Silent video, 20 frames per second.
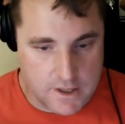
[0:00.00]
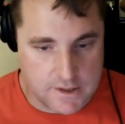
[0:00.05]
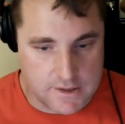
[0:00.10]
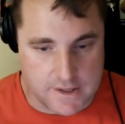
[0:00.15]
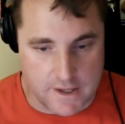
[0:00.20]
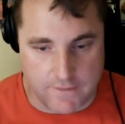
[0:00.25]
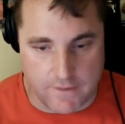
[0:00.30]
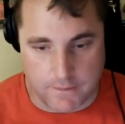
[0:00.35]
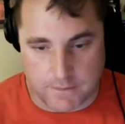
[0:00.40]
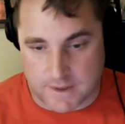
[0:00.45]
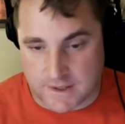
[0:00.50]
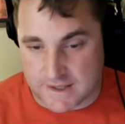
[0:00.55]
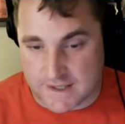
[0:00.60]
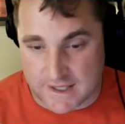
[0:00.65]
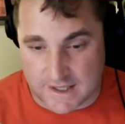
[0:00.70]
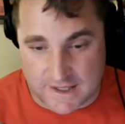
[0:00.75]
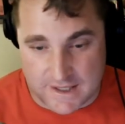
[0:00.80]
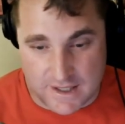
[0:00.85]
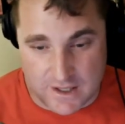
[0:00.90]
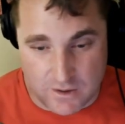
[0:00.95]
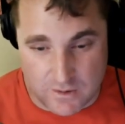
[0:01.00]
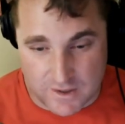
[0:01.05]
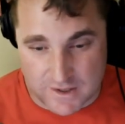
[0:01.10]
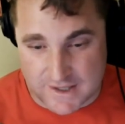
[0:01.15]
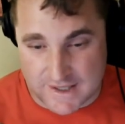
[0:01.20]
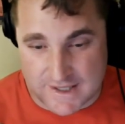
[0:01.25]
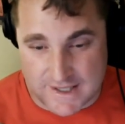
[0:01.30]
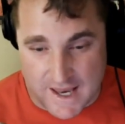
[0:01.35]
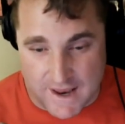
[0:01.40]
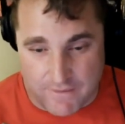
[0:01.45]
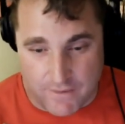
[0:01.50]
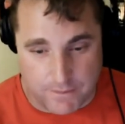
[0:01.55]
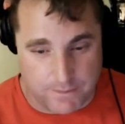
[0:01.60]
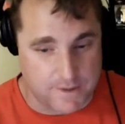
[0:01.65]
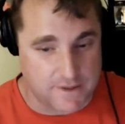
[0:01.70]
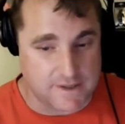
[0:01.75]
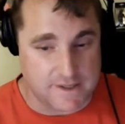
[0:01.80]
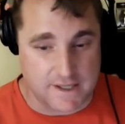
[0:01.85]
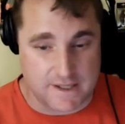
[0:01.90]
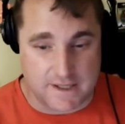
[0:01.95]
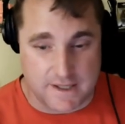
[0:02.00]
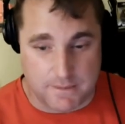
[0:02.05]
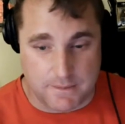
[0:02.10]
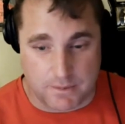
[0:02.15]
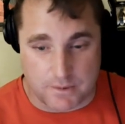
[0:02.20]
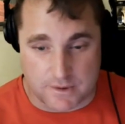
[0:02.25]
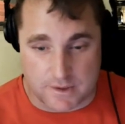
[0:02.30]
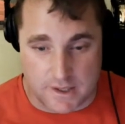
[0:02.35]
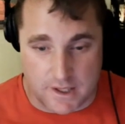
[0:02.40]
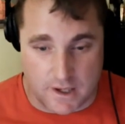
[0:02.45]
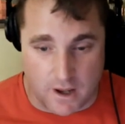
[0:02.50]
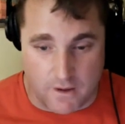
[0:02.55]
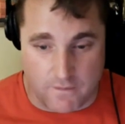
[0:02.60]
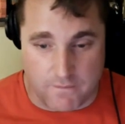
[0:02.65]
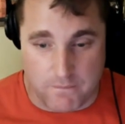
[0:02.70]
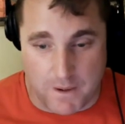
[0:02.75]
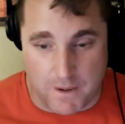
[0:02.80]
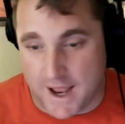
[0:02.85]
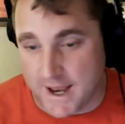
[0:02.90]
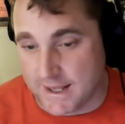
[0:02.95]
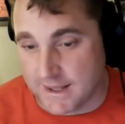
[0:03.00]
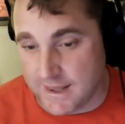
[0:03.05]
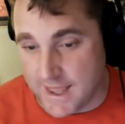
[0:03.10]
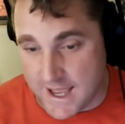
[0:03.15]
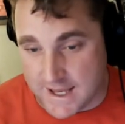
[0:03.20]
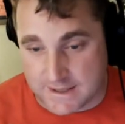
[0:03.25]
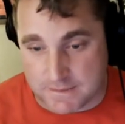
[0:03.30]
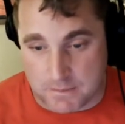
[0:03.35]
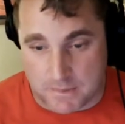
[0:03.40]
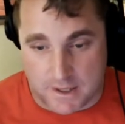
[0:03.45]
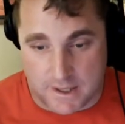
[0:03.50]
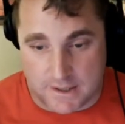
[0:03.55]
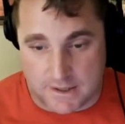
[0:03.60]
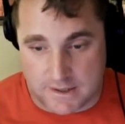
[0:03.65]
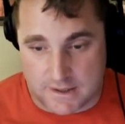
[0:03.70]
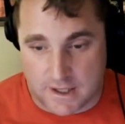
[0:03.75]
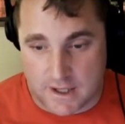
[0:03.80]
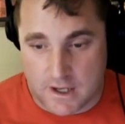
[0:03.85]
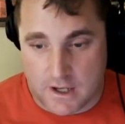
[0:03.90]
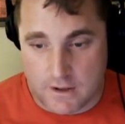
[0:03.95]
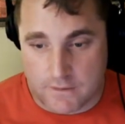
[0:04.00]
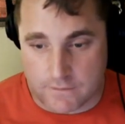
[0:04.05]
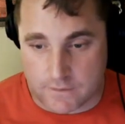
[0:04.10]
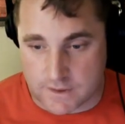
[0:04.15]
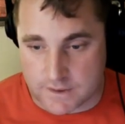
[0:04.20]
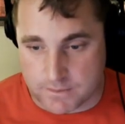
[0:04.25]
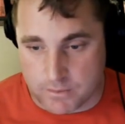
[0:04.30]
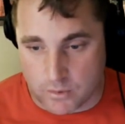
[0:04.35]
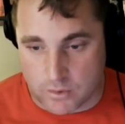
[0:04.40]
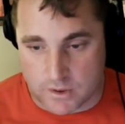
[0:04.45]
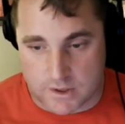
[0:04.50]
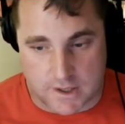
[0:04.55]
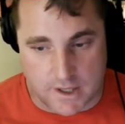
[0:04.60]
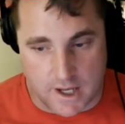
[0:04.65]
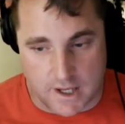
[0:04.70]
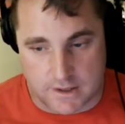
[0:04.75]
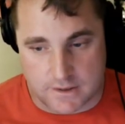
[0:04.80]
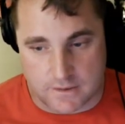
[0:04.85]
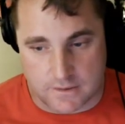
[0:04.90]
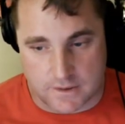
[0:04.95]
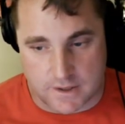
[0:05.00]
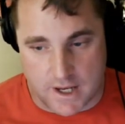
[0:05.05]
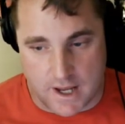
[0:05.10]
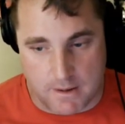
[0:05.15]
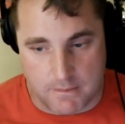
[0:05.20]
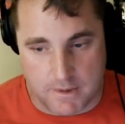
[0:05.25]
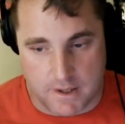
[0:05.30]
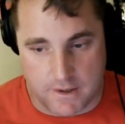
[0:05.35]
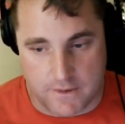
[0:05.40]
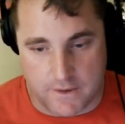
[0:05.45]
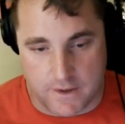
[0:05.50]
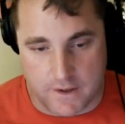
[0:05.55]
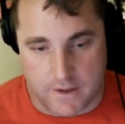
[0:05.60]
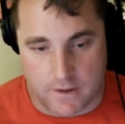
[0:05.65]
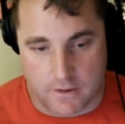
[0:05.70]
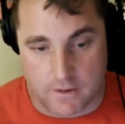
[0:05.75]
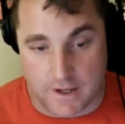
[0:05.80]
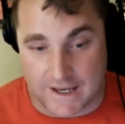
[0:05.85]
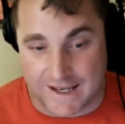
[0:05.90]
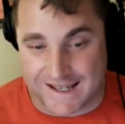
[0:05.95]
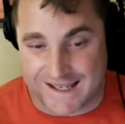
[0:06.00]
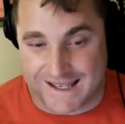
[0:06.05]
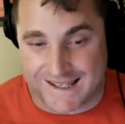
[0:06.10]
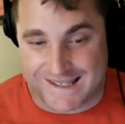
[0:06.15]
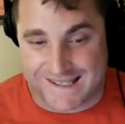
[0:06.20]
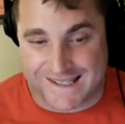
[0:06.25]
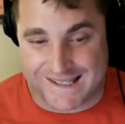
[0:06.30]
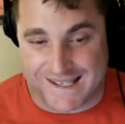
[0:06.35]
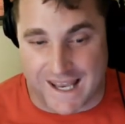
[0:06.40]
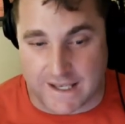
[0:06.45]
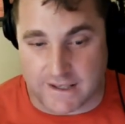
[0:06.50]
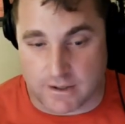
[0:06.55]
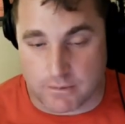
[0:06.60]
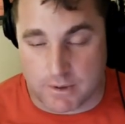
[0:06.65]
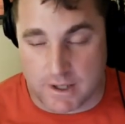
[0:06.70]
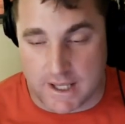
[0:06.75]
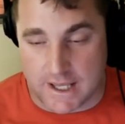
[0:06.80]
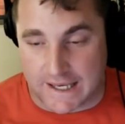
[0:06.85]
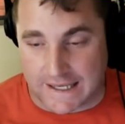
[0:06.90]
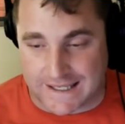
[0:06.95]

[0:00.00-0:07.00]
You can save up to 60% off buying last minute for sports, concerts, comedy, theater, et cetera.